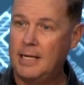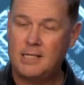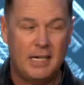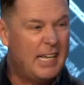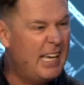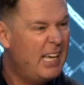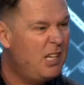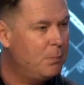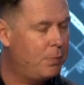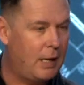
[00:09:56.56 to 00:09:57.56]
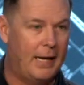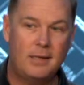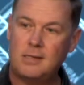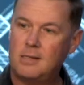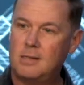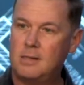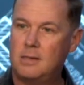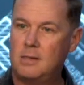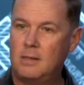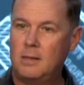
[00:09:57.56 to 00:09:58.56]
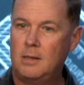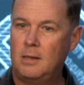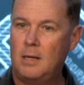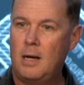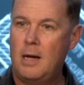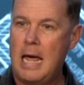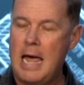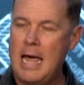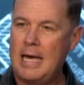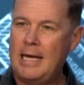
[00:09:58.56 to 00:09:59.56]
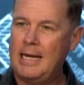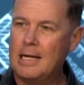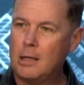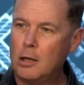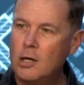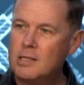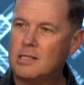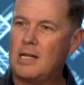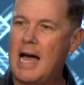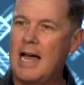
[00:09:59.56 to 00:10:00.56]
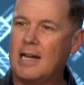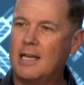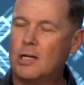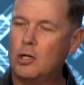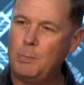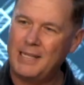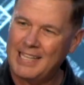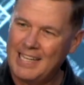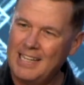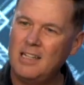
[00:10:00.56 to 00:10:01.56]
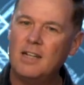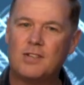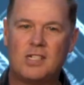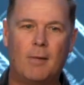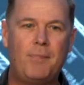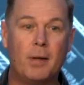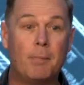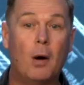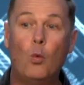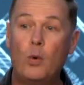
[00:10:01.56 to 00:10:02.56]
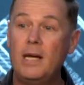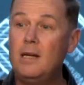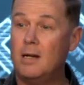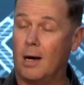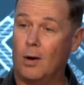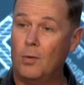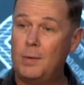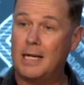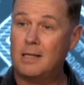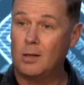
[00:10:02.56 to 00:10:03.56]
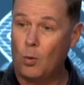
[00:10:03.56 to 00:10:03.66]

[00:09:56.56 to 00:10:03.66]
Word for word: it's in a hidden place. And, it looks like it could be the end of something, but we know that